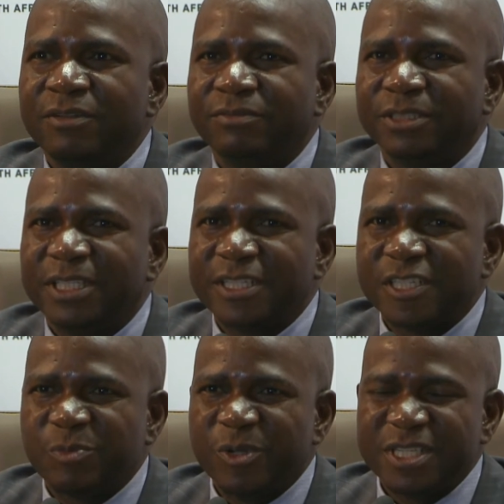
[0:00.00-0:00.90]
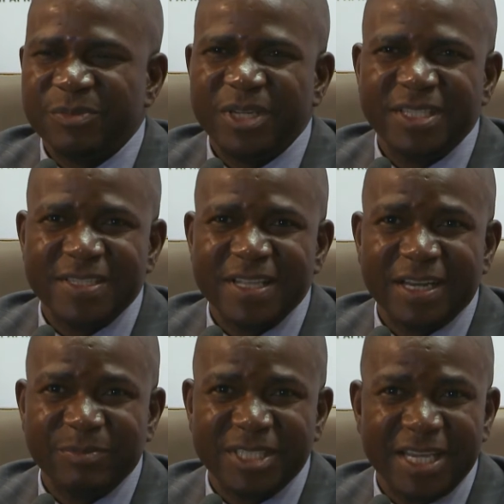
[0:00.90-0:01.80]
for the responsibilities
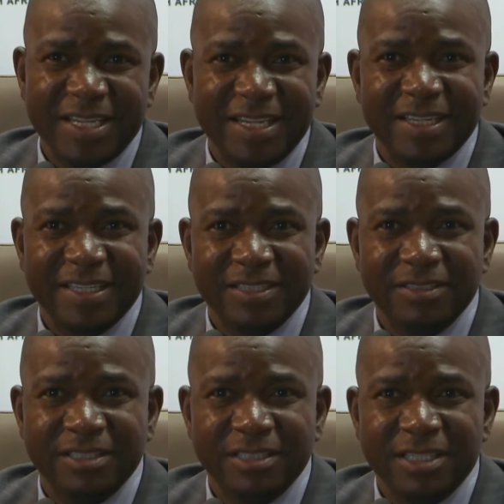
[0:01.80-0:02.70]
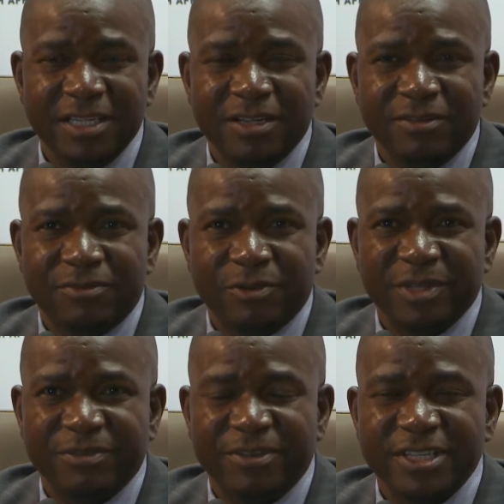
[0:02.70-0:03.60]
that I'm taking from
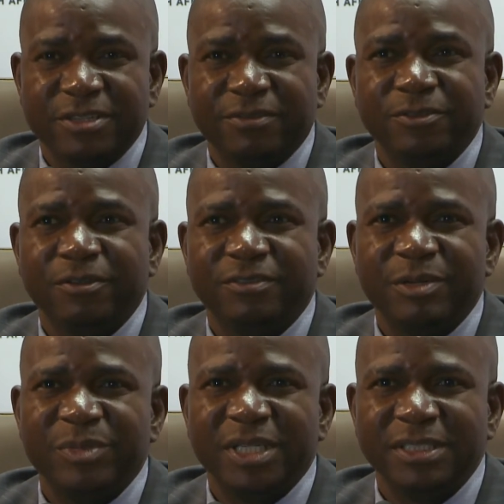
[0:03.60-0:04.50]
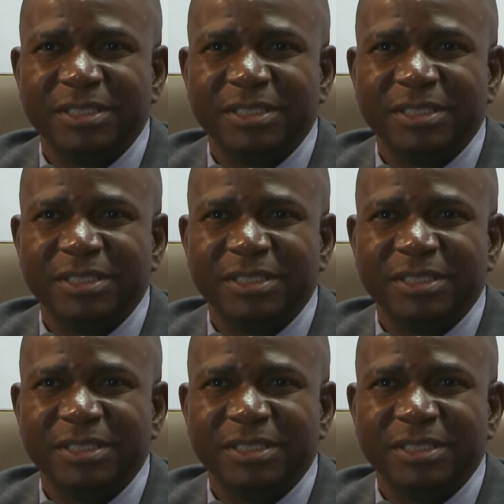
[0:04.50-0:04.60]
the 1st of November.